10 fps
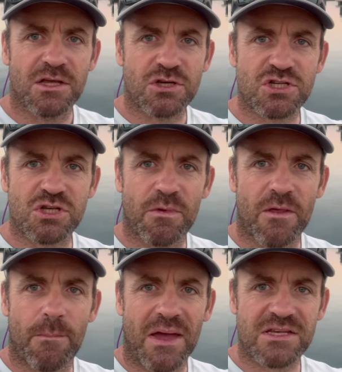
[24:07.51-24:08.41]
Just some of the
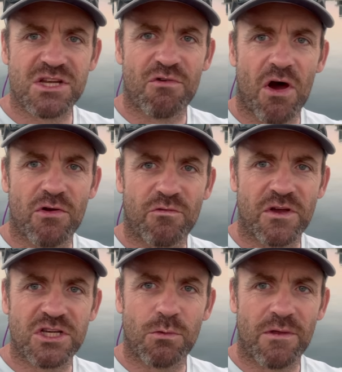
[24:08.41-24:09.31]
best Dorado
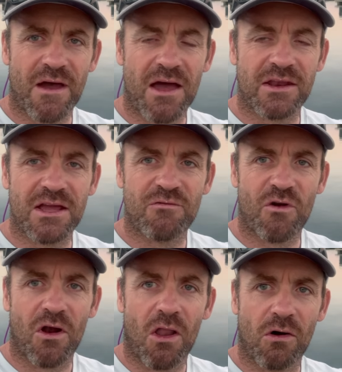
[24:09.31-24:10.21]
fishing we've had here for
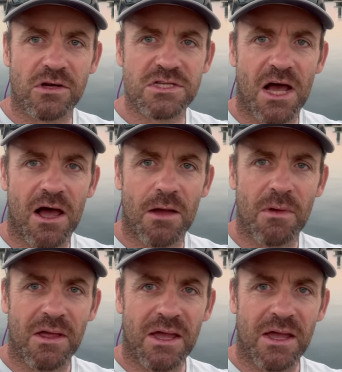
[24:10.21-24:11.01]
a long time.